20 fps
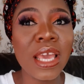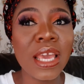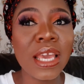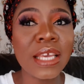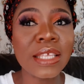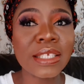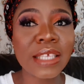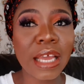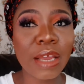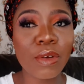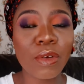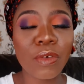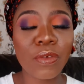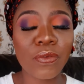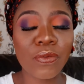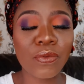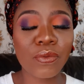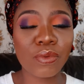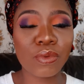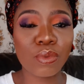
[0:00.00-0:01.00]
it kind
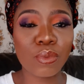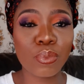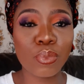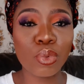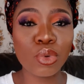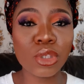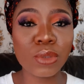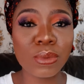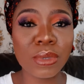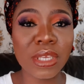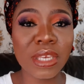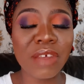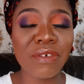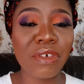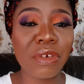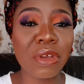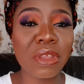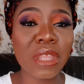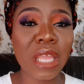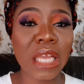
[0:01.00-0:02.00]
of puts me in a
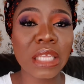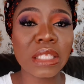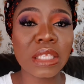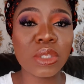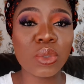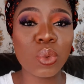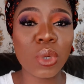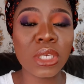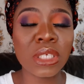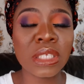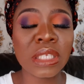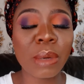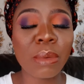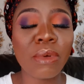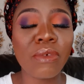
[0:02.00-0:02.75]
very tight situation.